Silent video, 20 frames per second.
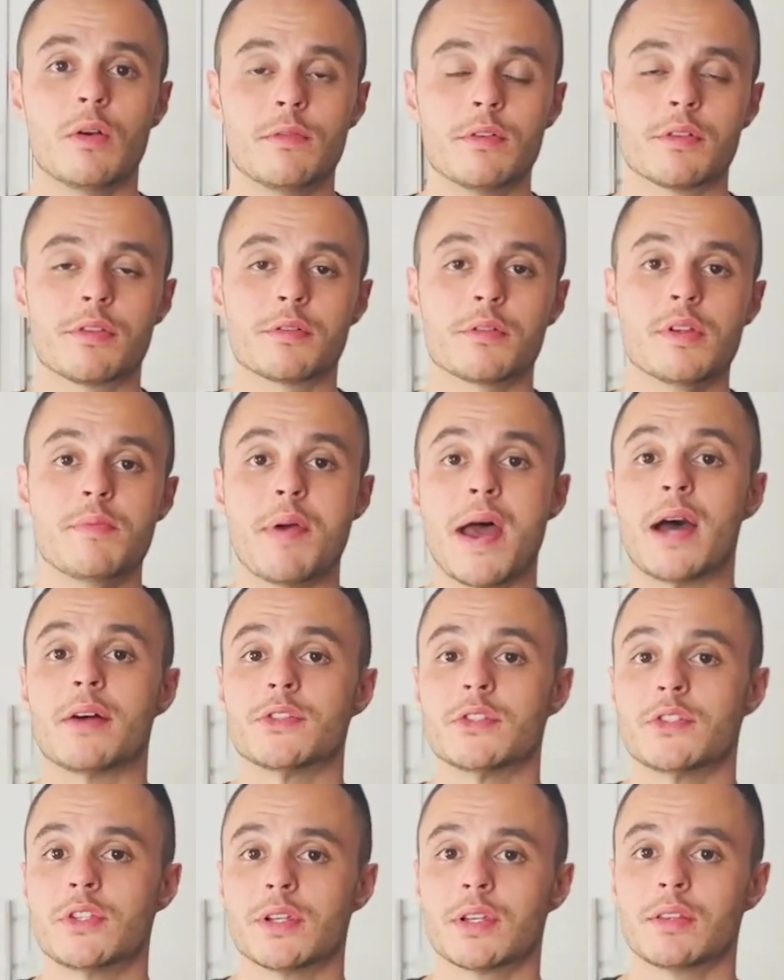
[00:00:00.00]
over 3
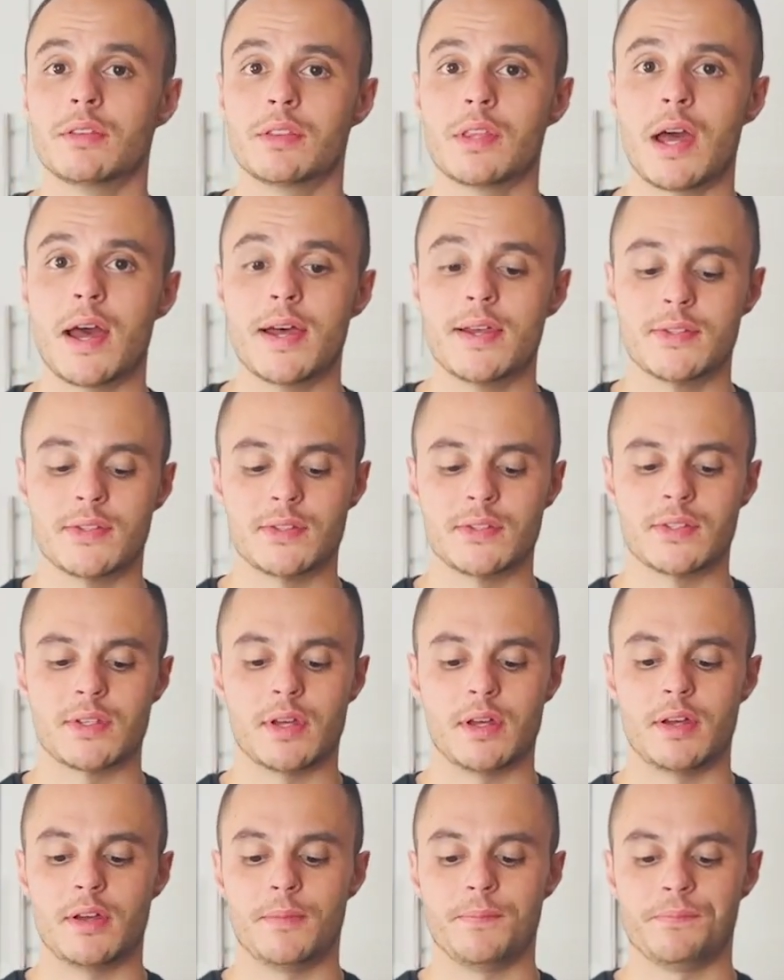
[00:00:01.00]
pounds of chicken thighs. It's
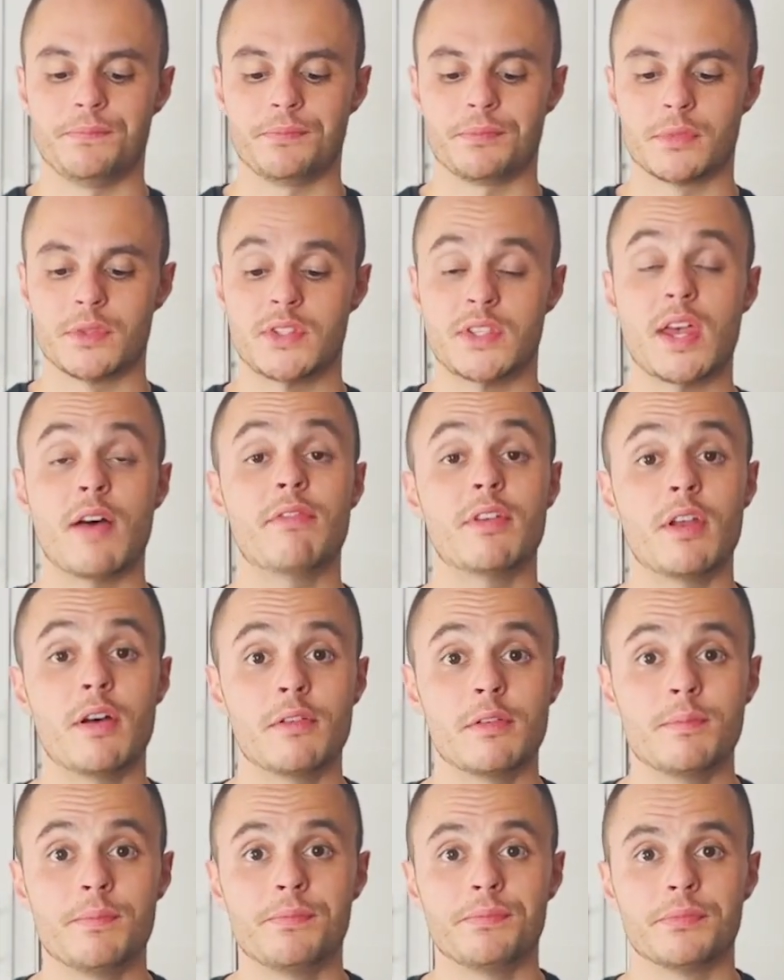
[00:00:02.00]
7
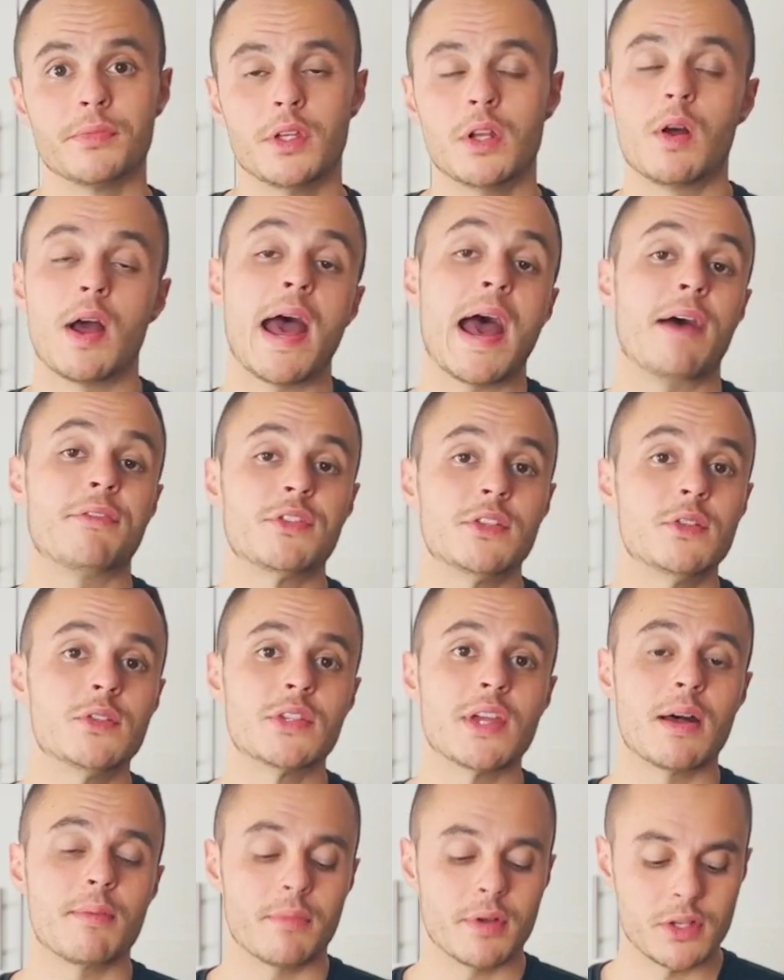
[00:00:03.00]
of them. You don't have to
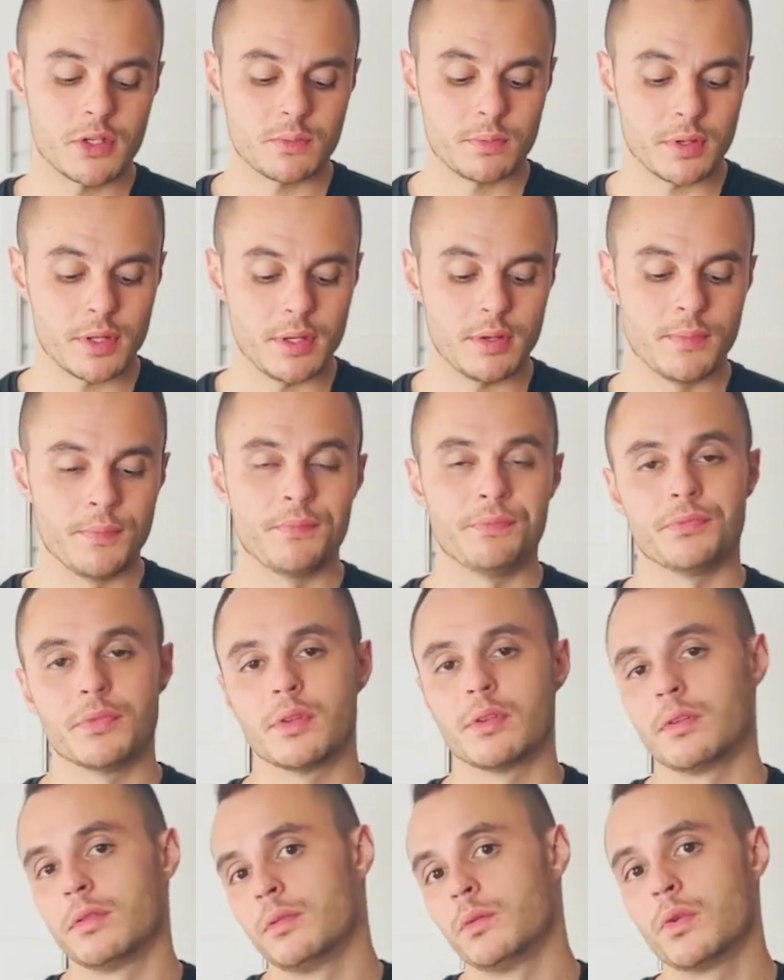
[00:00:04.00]
use that much, but
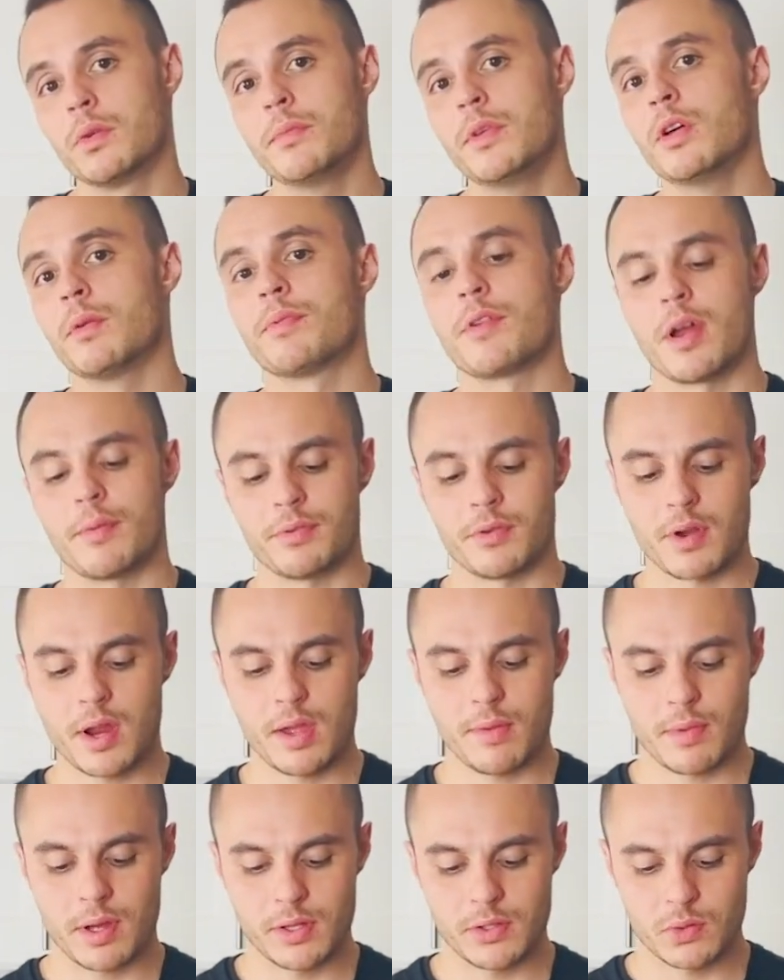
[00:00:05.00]
we're meal prepping,
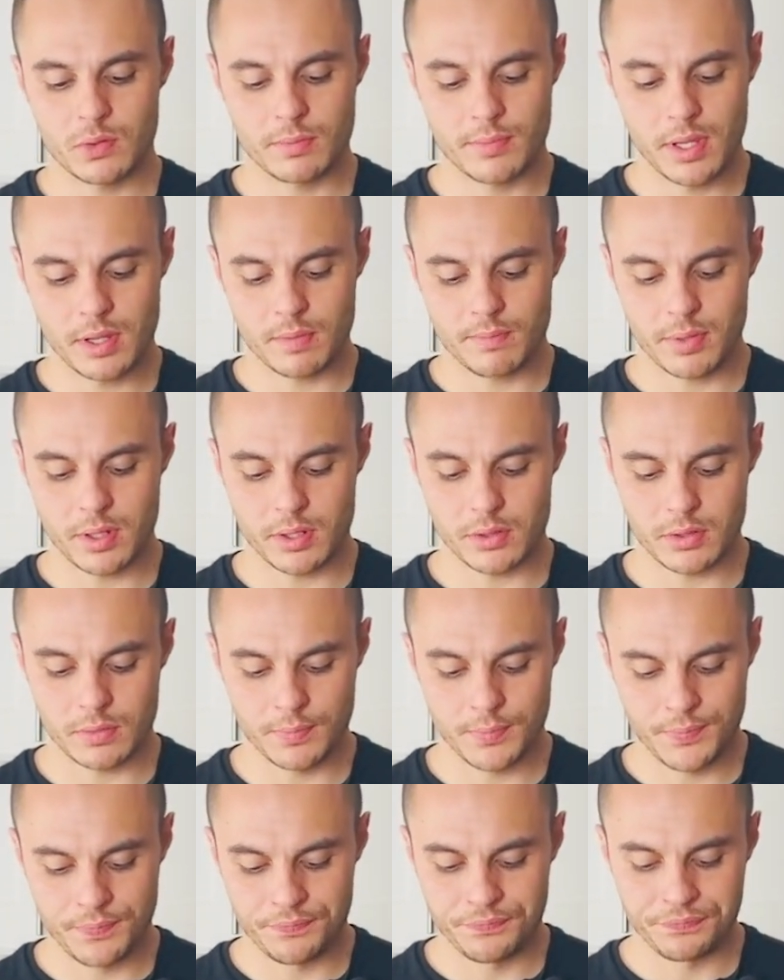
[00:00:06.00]
right? Might as well make a bunch.